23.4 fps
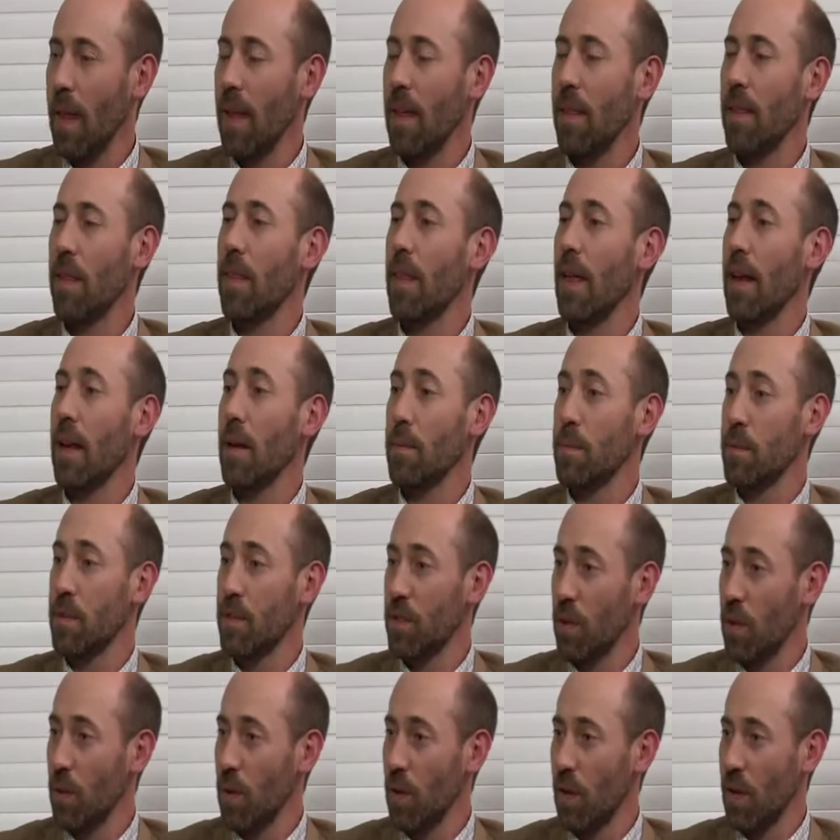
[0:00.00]
It then
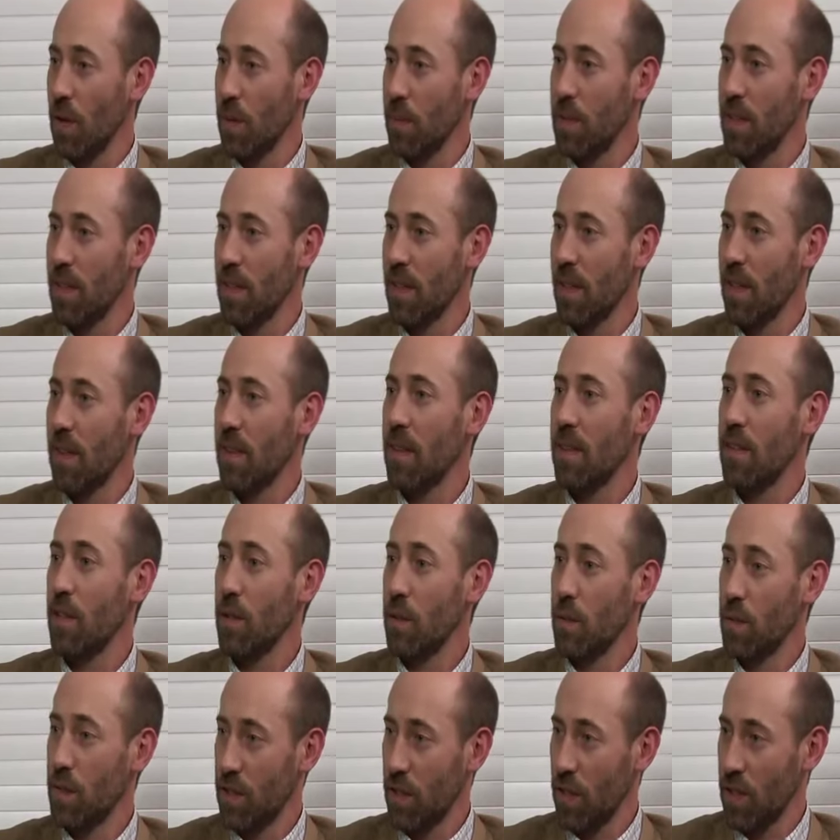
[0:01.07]
absorbed the
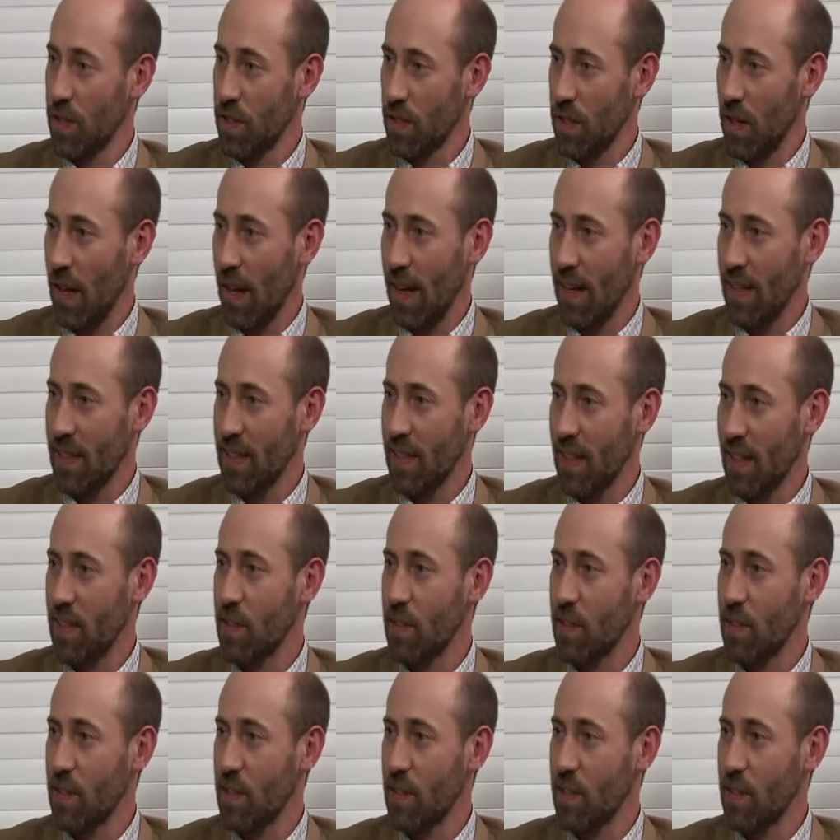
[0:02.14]
News Searchlight,